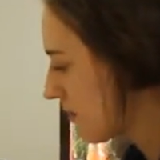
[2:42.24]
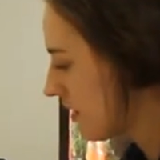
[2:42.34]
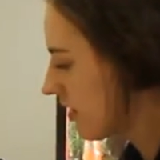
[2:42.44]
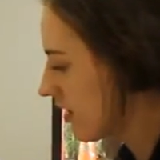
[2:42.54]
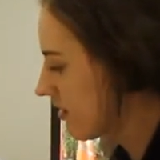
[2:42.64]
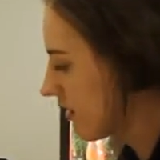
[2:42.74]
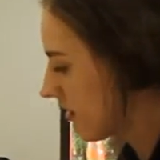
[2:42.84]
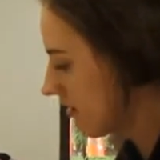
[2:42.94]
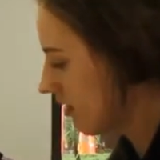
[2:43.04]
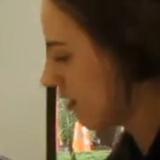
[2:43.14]
this point you can turn it
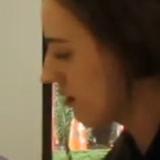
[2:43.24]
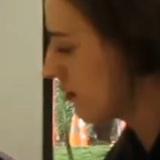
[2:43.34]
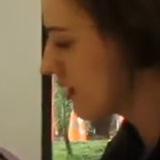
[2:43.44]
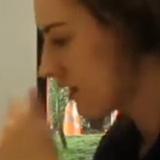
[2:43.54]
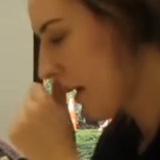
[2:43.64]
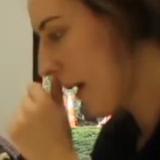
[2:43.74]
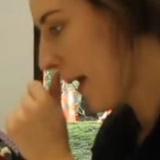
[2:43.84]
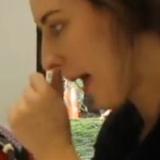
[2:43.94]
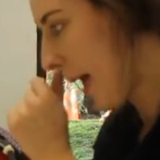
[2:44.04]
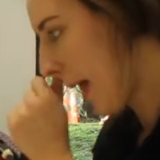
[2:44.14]
on to on monitor.
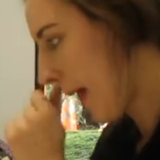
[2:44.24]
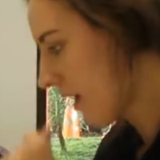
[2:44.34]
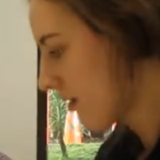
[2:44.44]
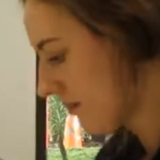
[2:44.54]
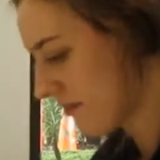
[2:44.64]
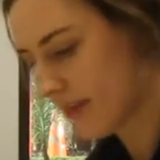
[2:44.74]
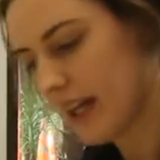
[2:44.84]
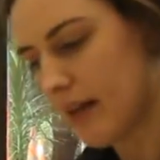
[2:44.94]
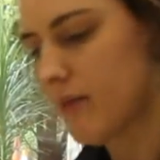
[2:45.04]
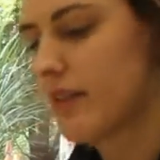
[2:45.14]

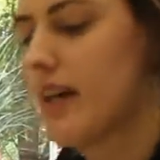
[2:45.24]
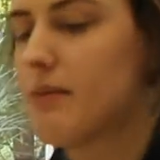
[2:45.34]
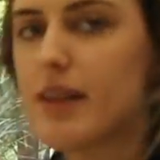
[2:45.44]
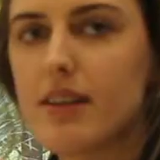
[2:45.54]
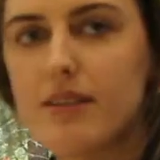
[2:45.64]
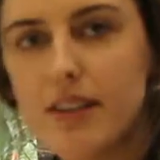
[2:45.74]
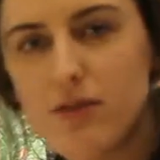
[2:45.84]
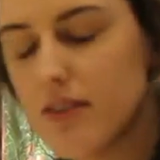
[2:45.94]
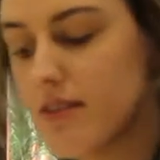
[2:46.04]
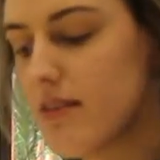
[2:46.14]
We want to unplug the test
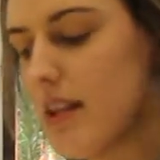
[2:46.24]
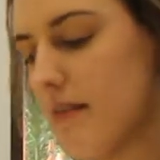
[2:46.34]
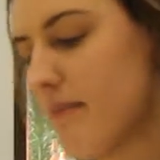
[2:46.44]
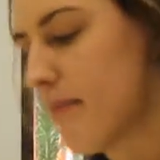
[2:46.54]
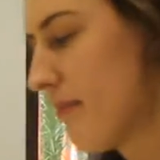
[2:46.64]
resistor and